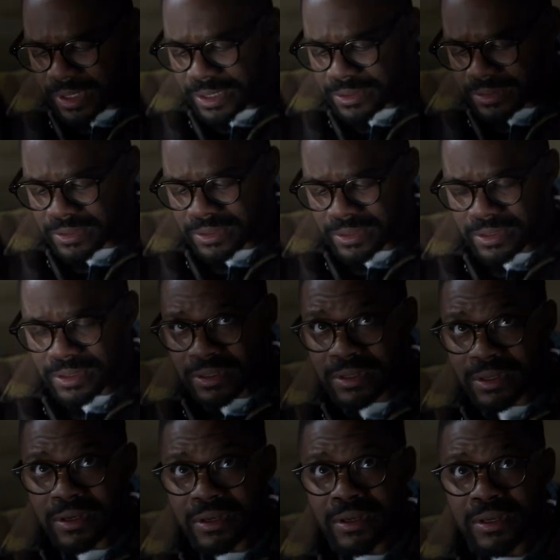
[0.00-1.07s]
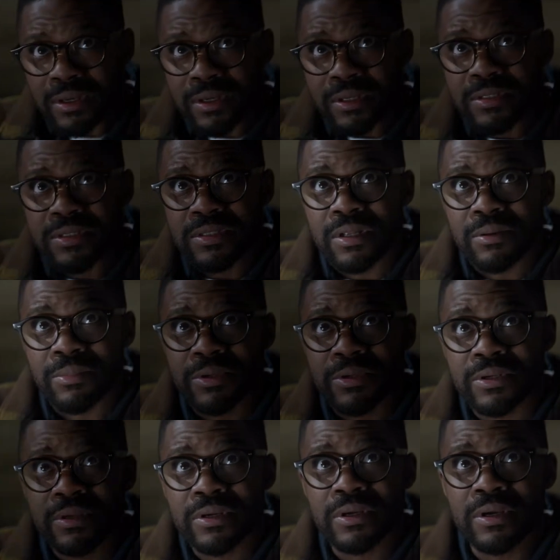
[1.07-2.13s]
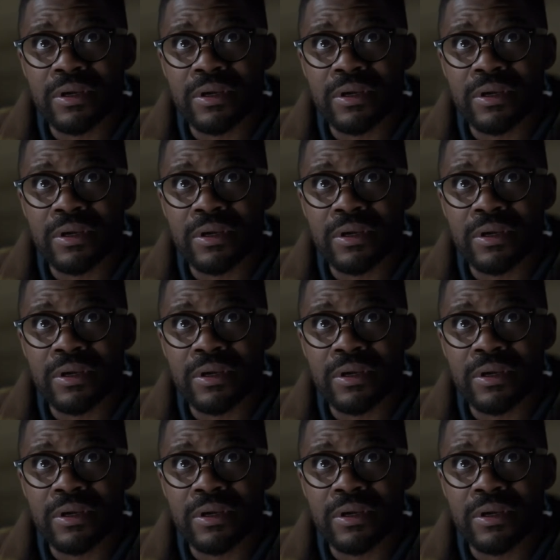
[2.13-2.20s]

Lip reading: and started to decode it as the girl Augie